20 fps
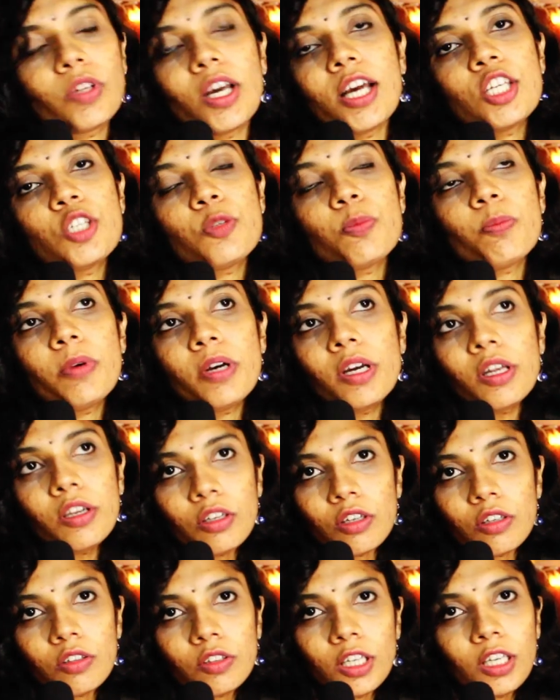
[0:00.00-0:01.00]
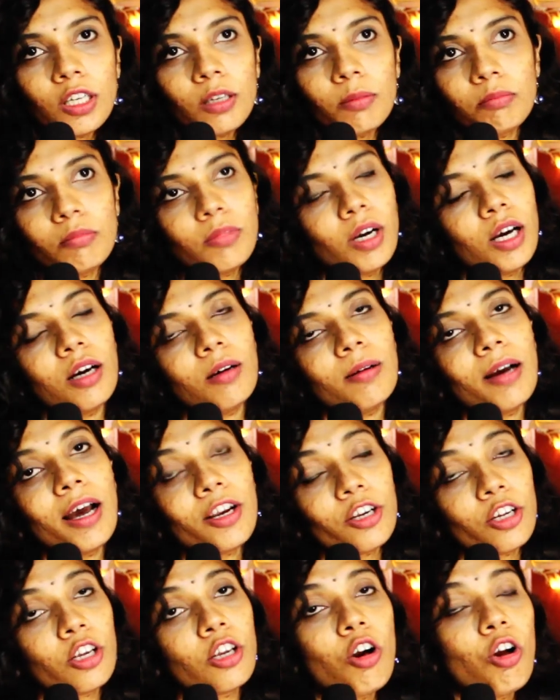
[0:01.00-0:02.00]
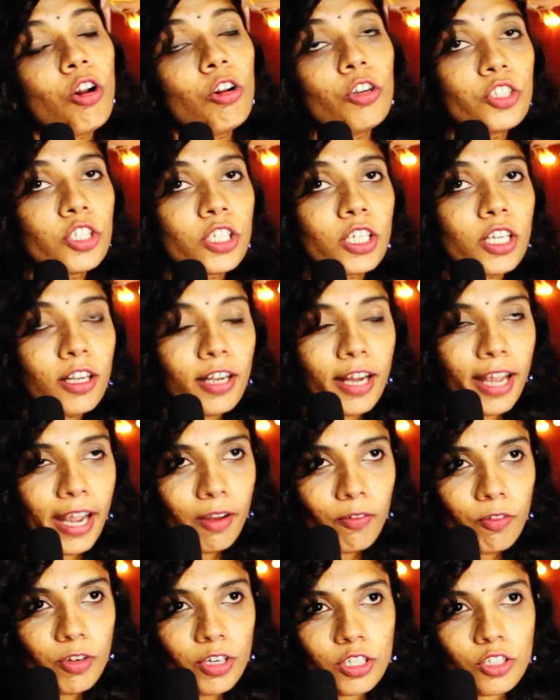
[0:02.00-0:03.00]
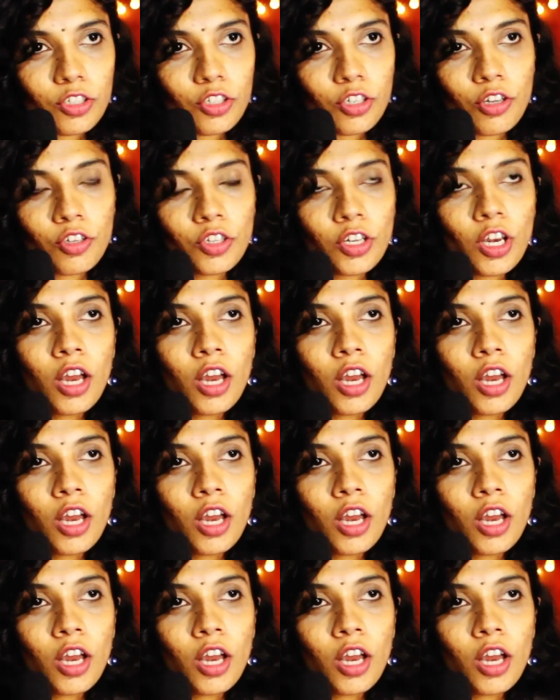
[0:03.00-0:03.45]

As per the archaeological evidences,